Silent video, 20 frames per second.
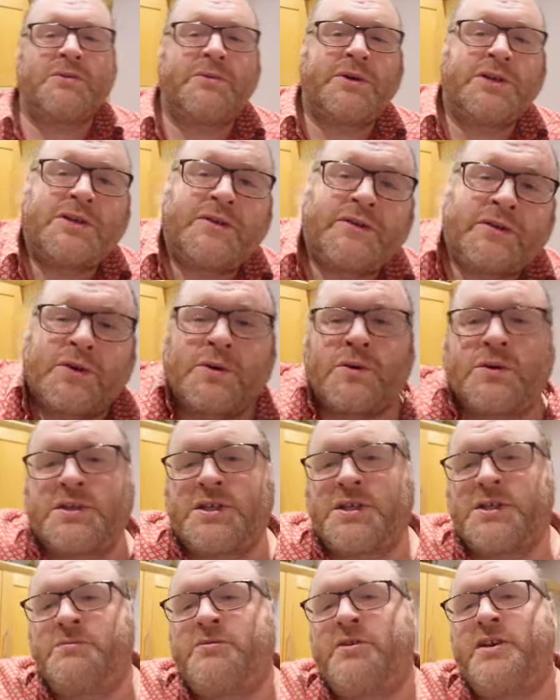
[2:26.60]
which of course
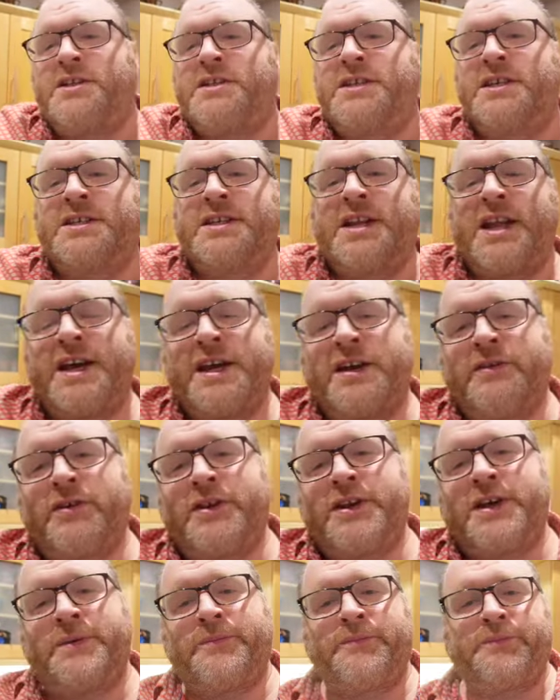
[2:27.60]
has Princess Leia
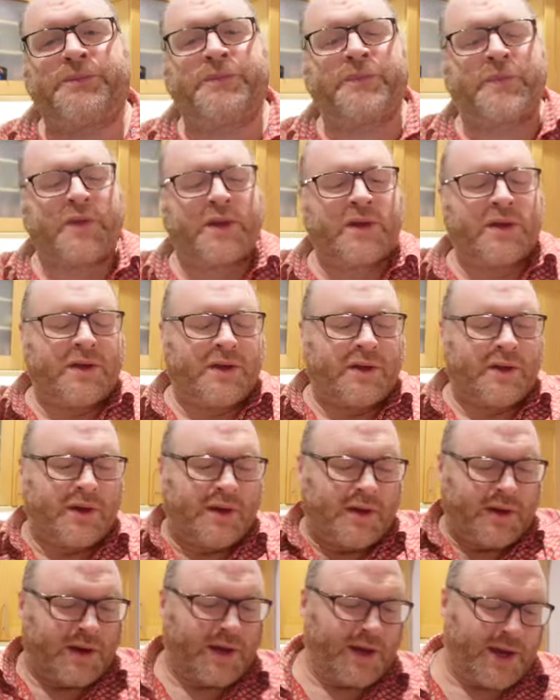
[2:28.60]
on it.
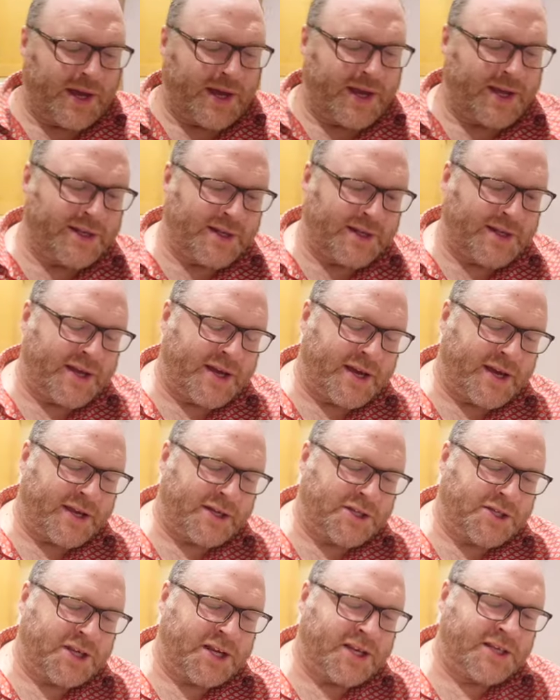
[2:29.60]

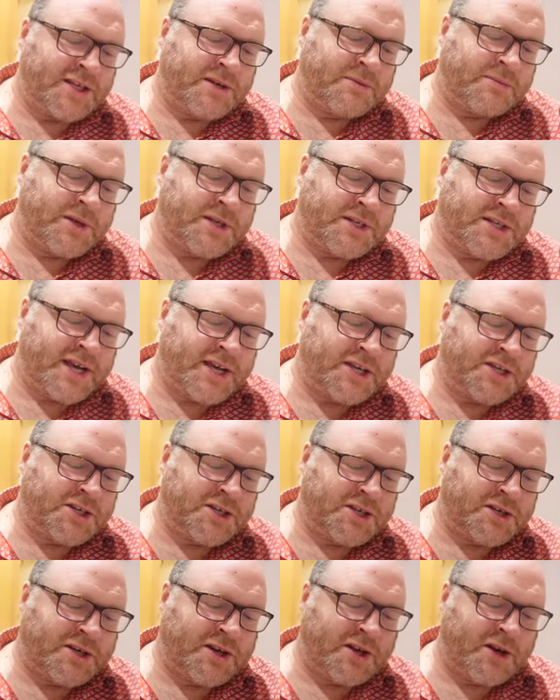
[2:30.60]
And she is in
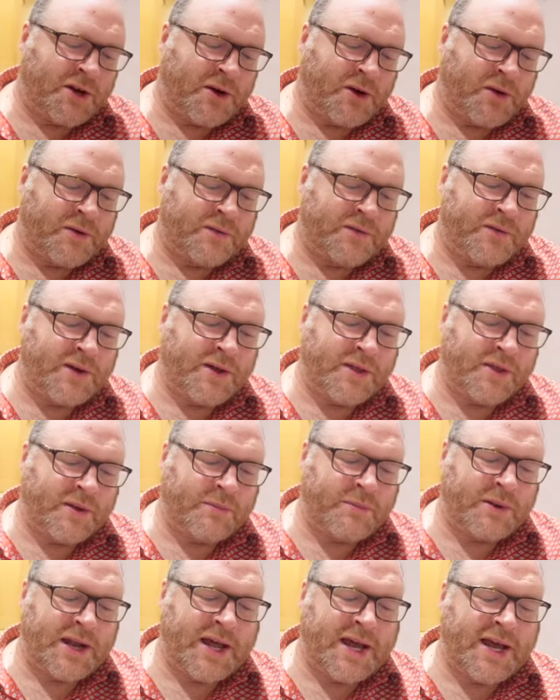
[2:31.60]
possession of the
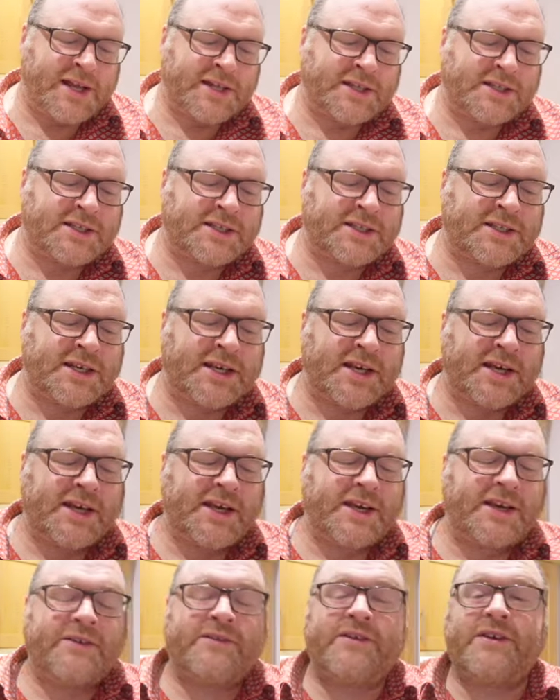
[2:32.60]
plans
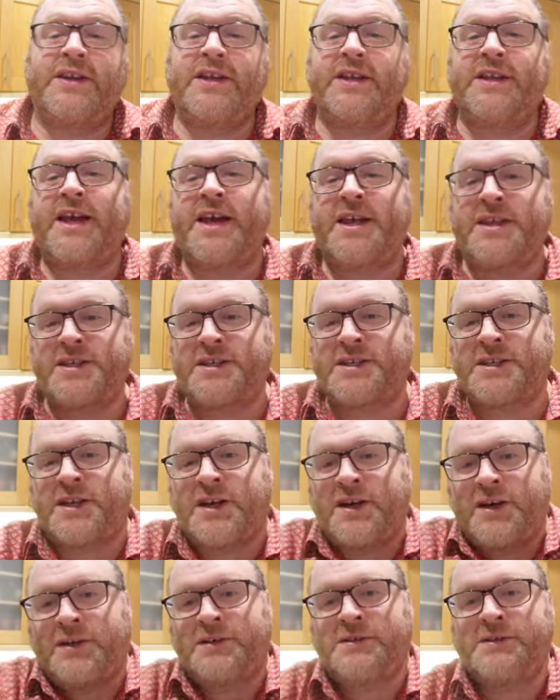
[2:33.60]
for the Death
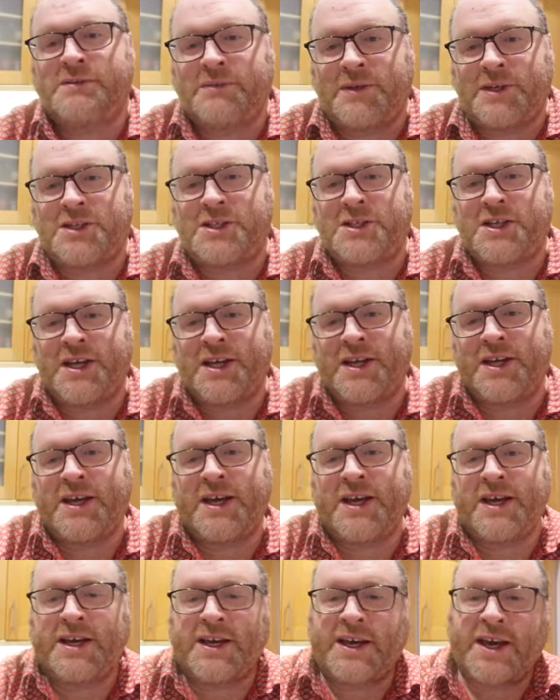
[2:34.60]
Star, which she
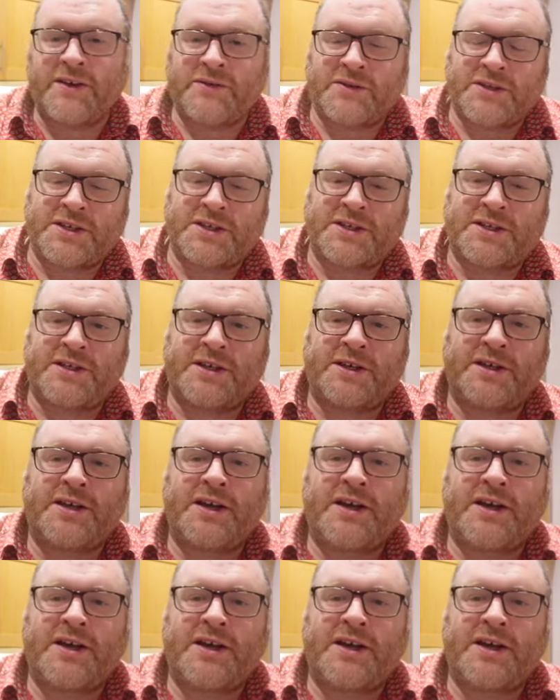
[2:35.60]
gives to